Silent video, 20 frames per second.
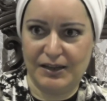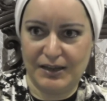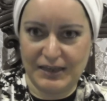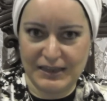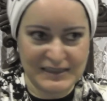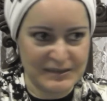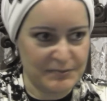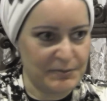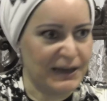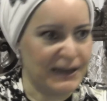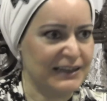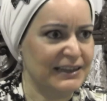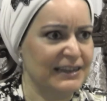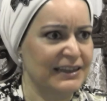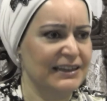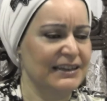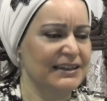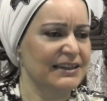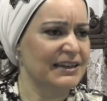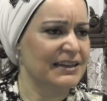
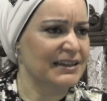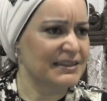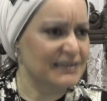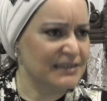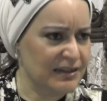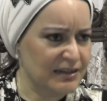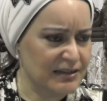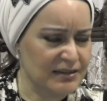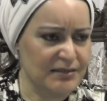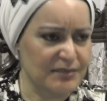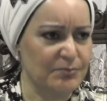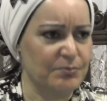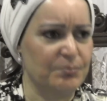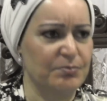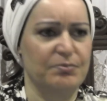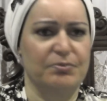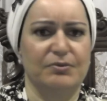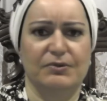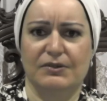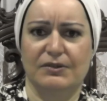inspecting this and
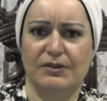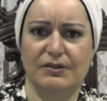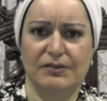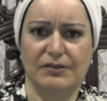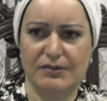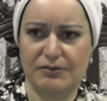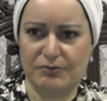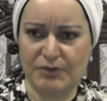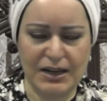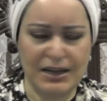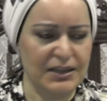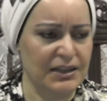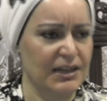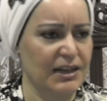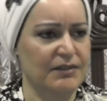running.